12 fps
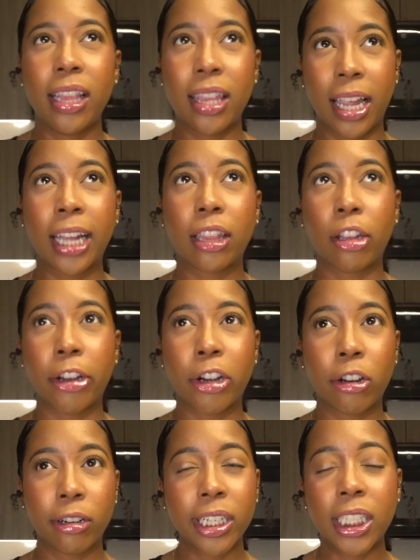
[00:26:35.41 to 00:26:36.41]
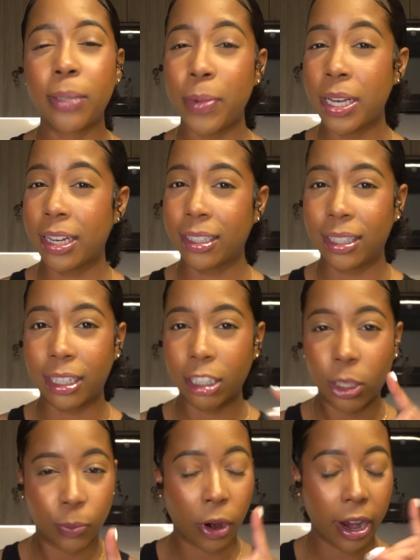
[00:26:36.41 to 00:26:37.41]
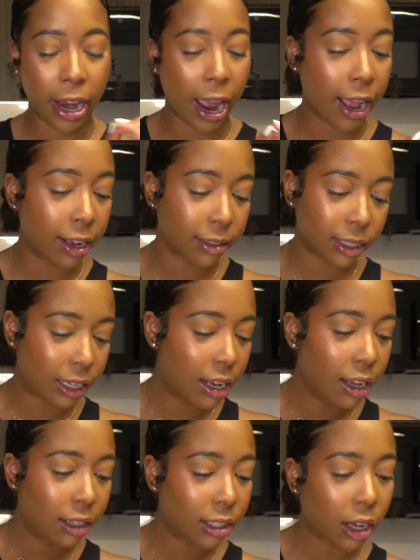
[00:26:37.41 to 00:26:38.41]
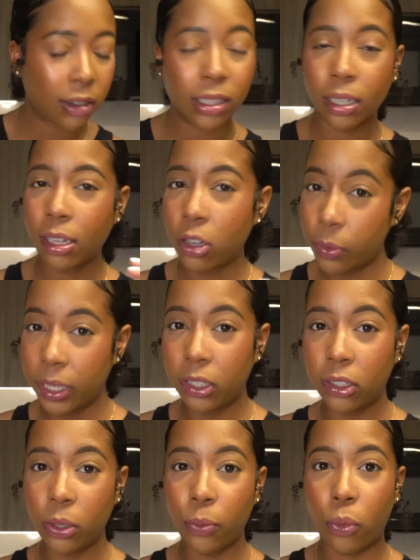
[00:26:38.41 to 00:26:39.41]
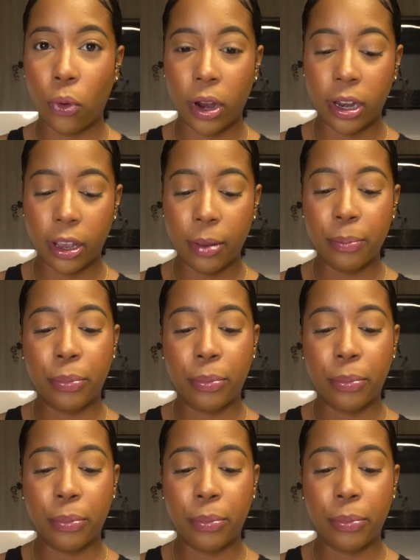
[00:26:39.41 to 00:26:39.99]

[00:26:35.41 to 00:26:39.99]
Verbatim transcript: like the crispiness that Sprite has, so I was a little bit disappointed.